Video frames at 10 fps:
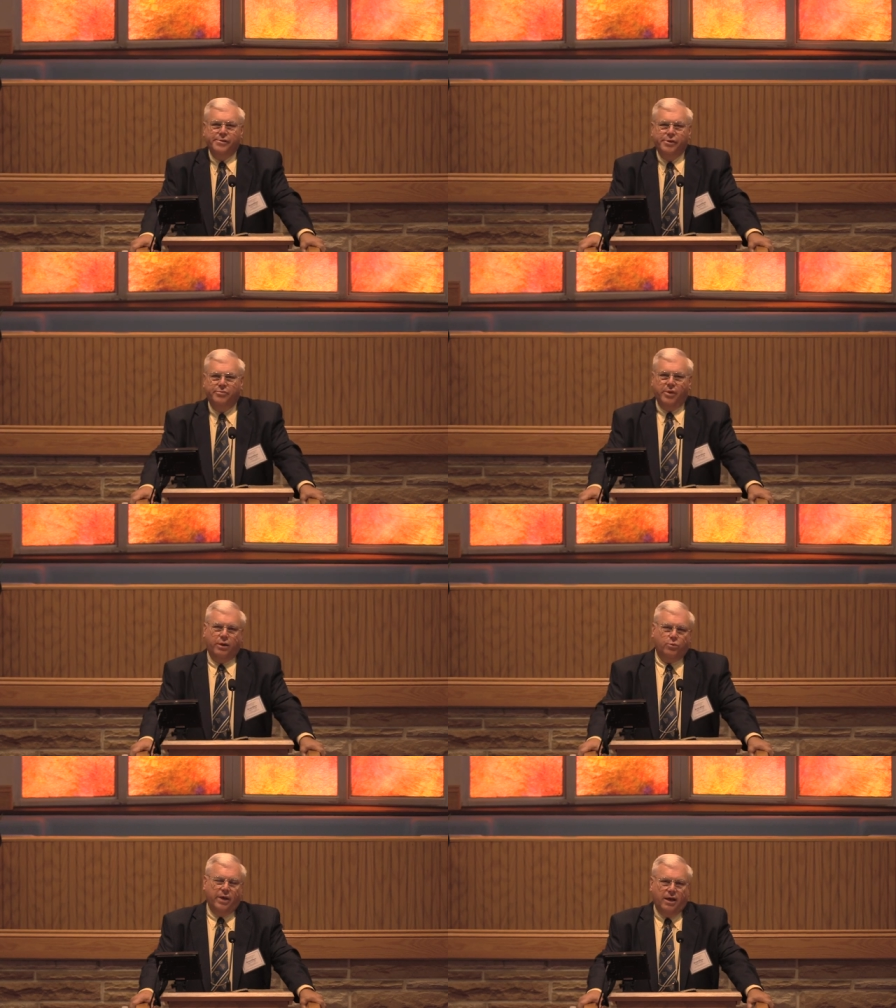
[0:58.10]
you
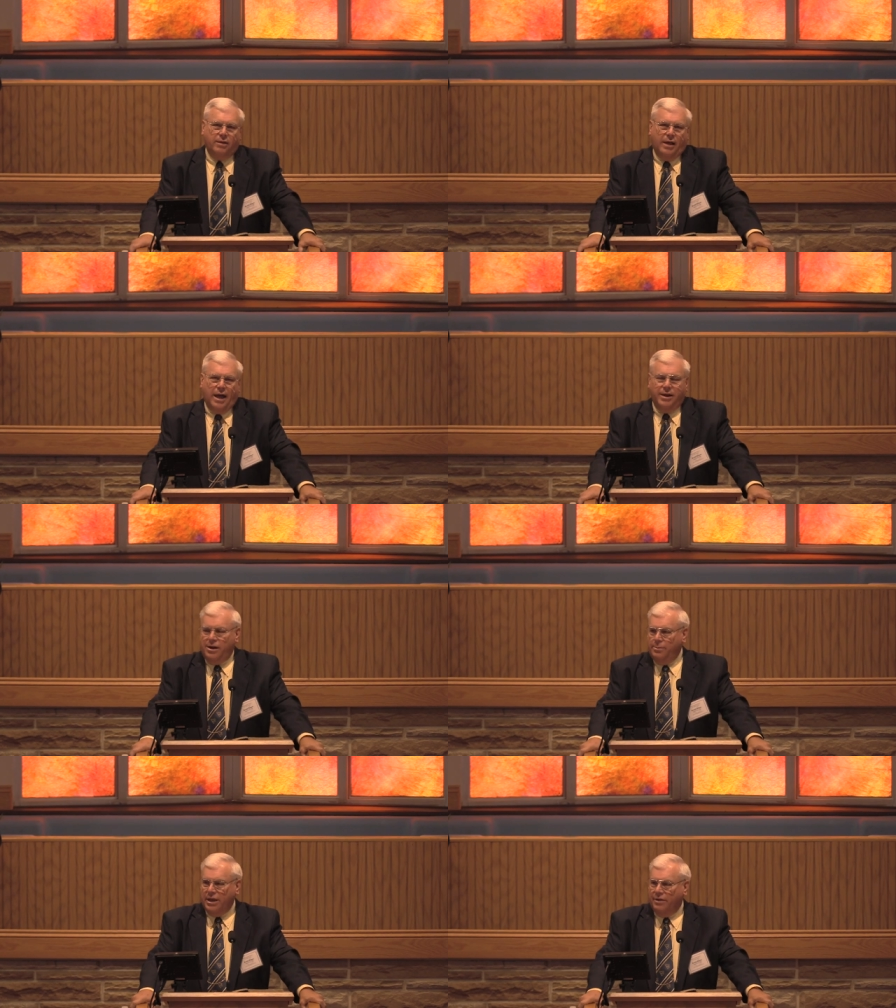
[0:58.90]
think, well, I
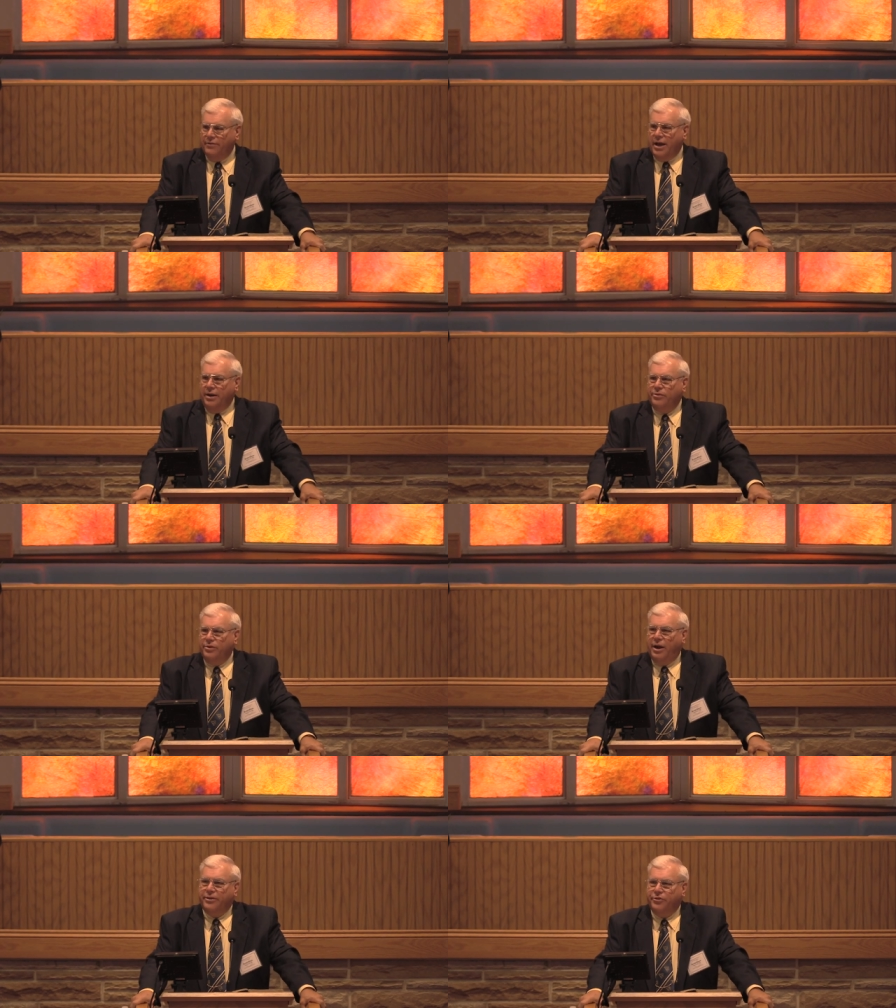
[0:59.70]
need to be invited
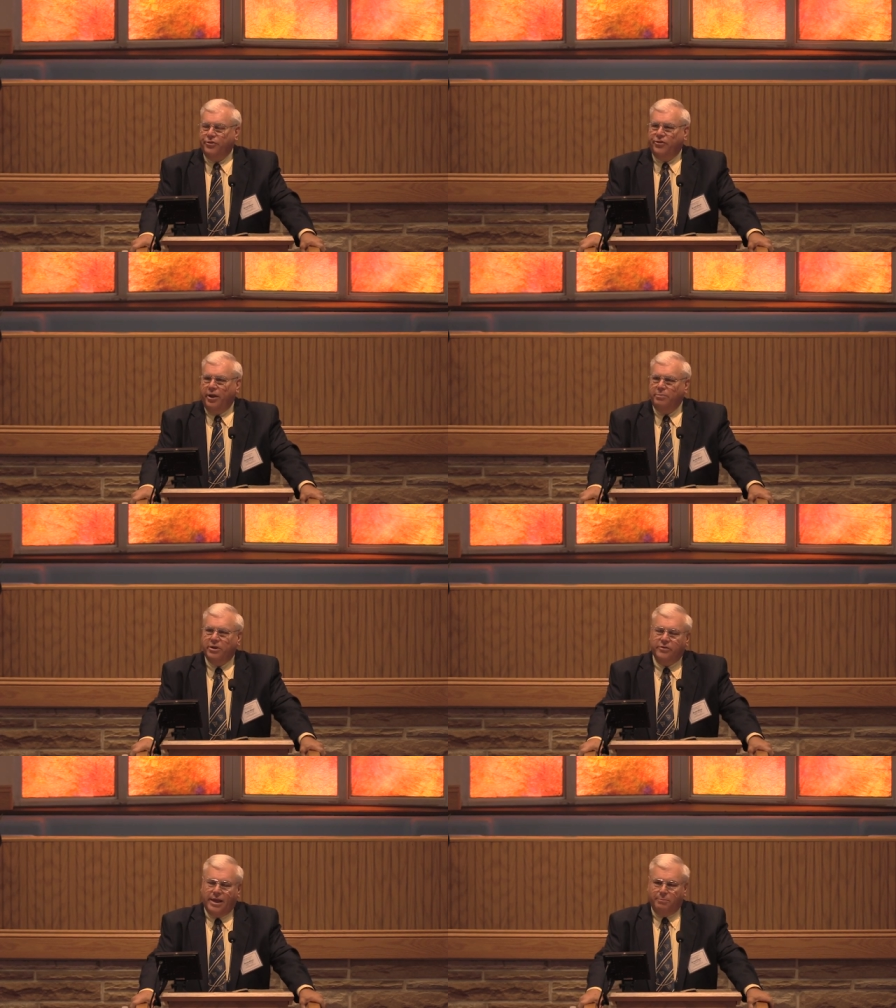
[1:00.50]
to a lectureship
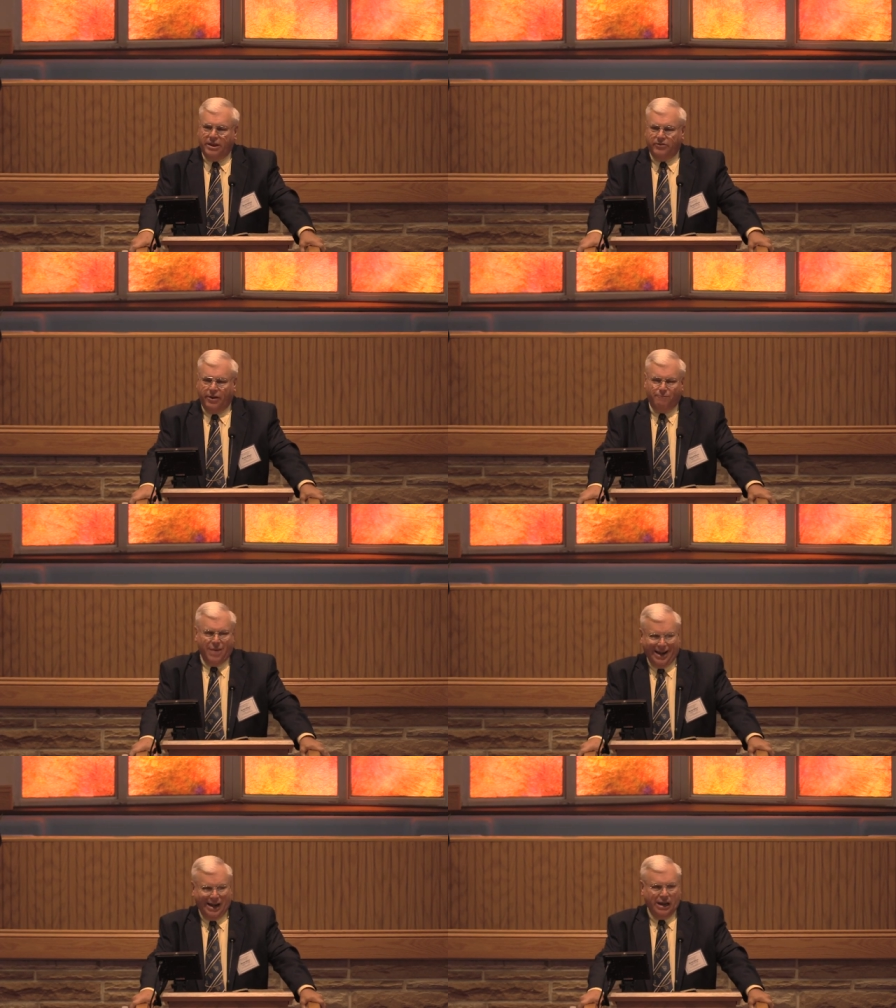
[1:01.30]
because that means I've
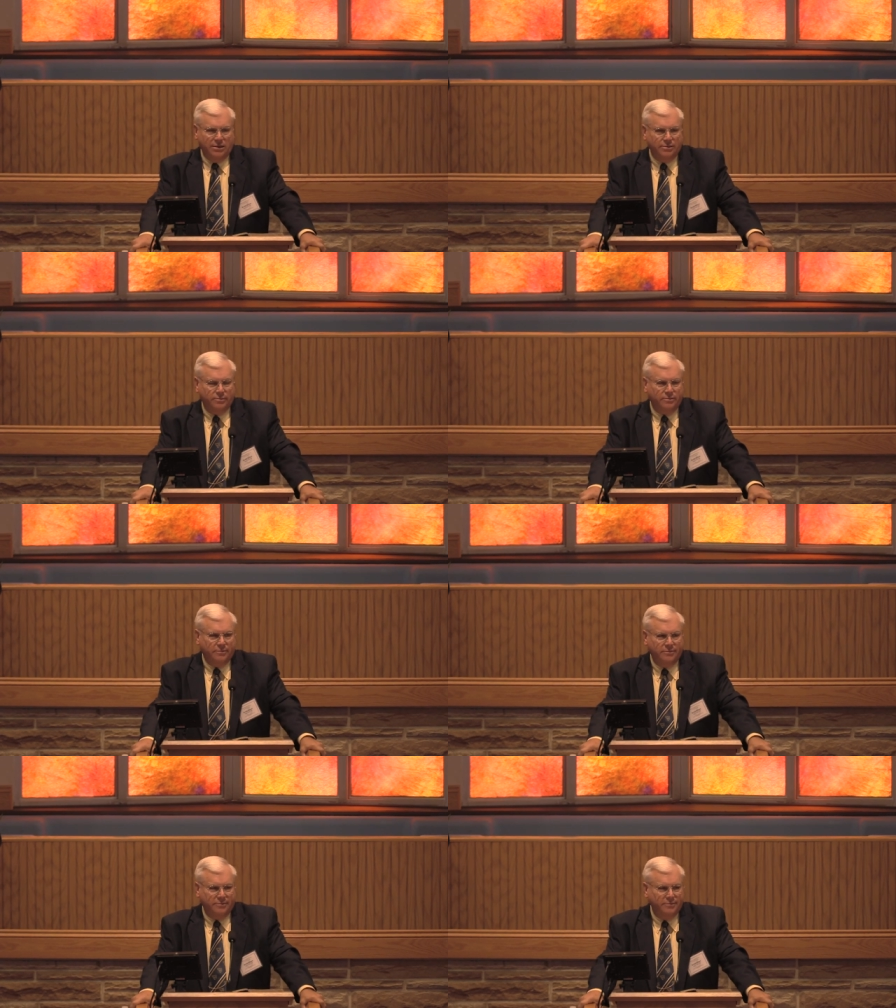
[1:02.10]
made it.
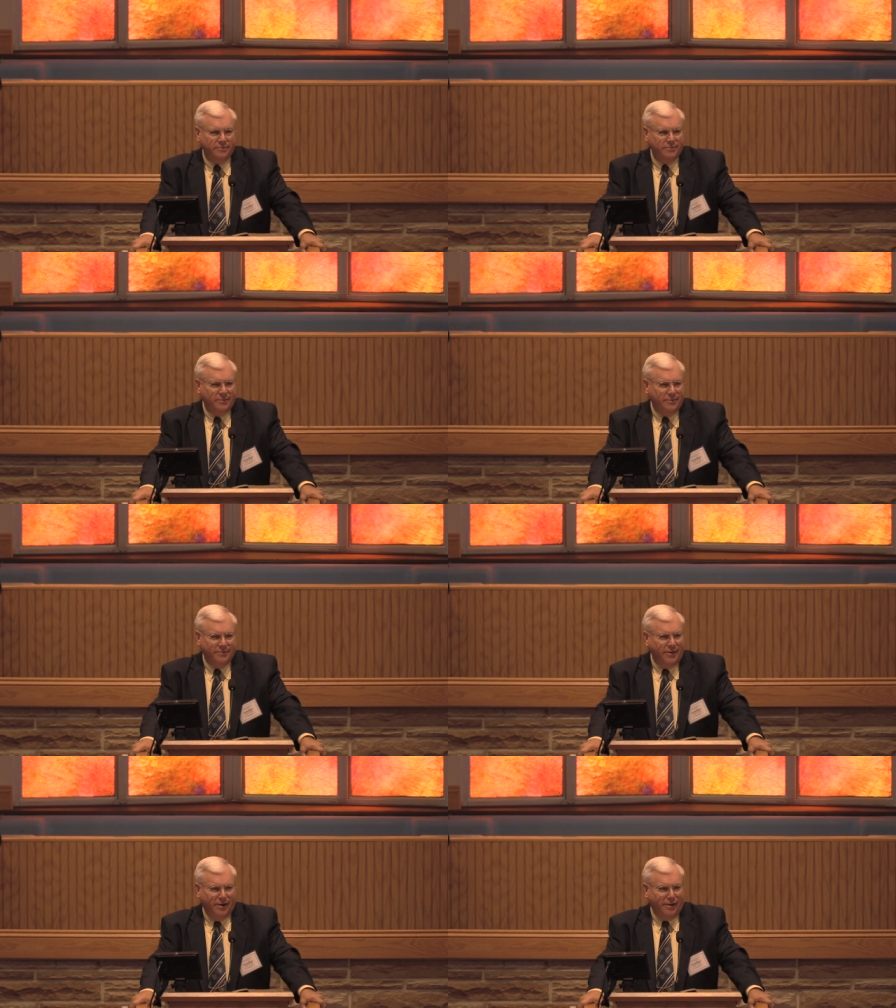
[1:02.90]

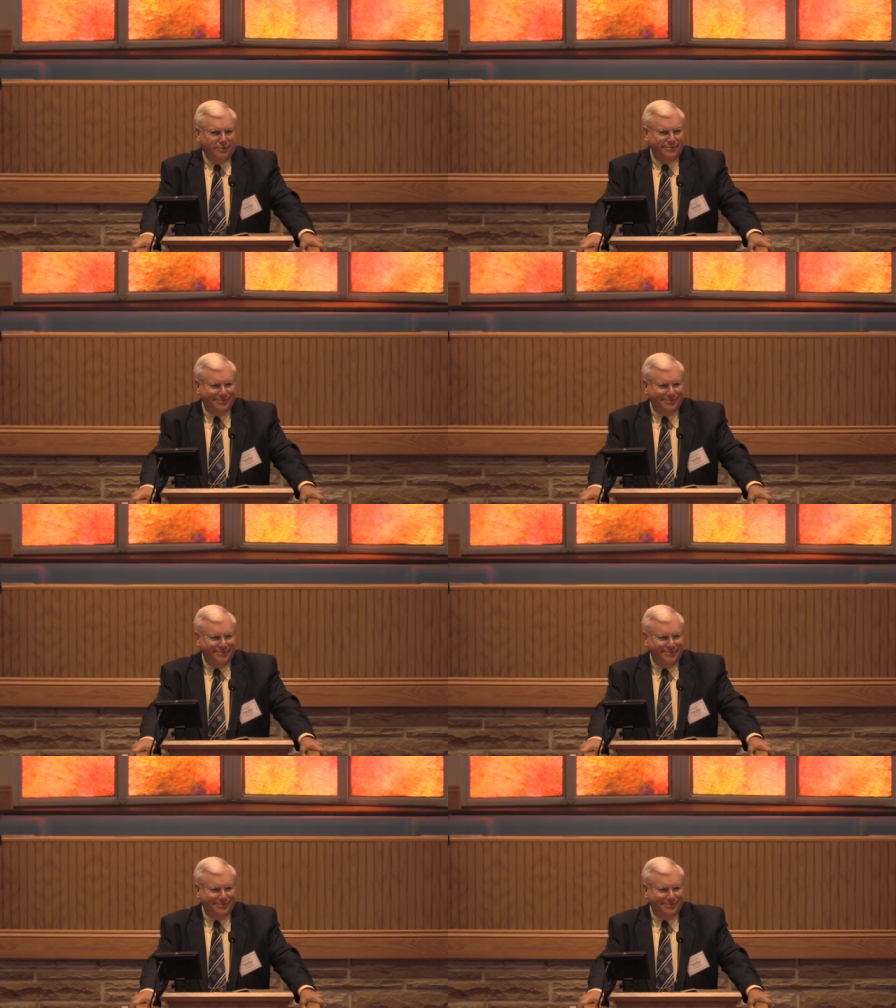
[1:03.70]
You know,